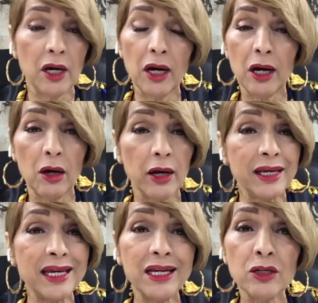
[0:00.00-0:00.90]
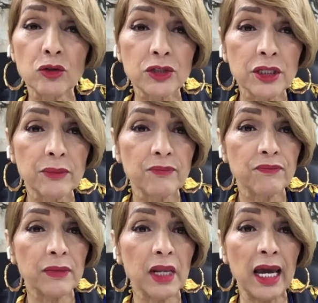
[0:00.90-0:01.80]
uh, healed
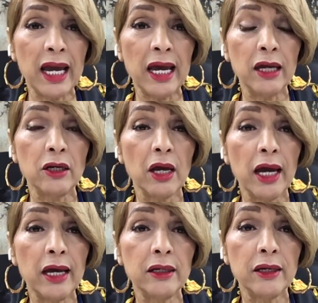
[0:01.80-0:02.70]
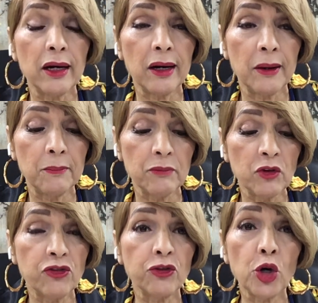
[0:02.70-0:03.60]
and and um,
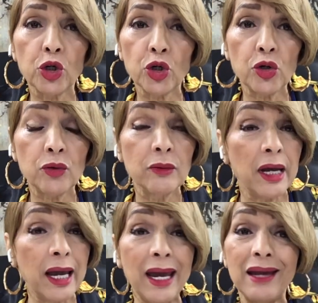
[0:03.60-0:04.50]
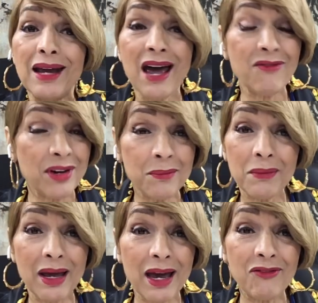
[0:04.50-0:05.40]
fertile and having a
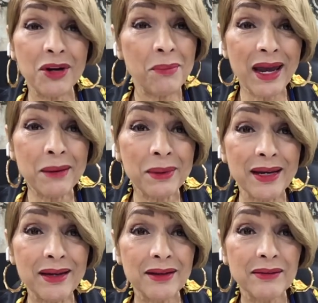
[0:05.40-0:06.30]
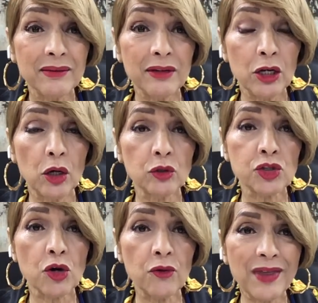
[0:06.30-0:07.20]
having a baby. You know,
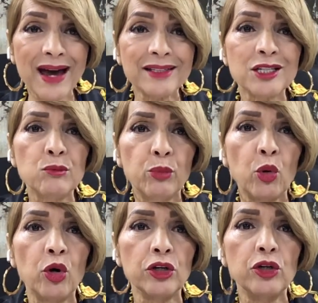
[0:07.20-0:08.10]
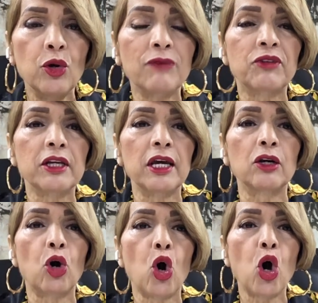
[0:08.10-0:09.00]
so that's important. You have to get
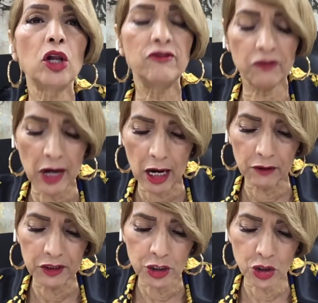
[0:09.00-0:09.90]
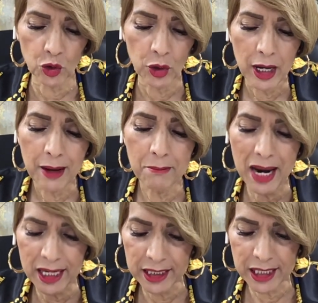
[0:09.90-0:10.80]
all involved, and so
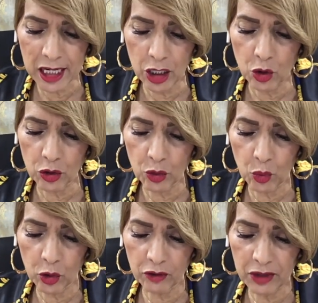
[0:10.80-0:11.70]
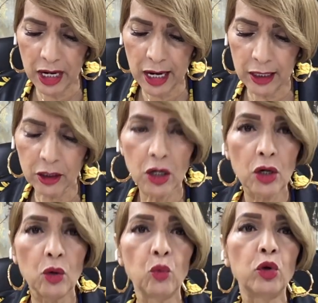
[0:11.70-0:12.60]
meditating on the Word of God
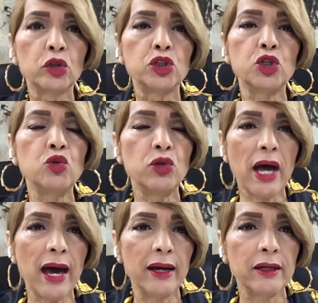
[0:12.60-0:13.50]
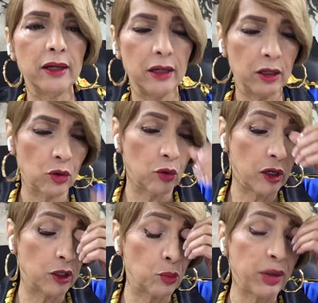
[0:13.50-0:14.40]
will do that it'll
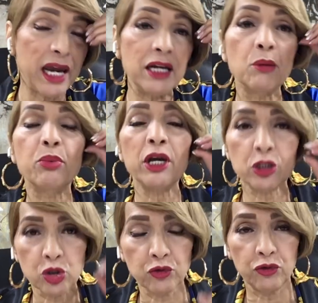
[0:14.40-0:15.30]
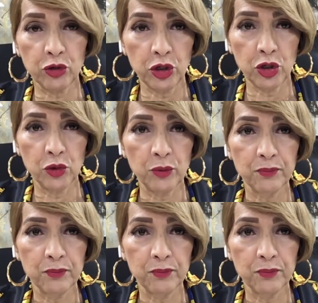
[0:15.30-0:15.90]
it'll paint a picture for you.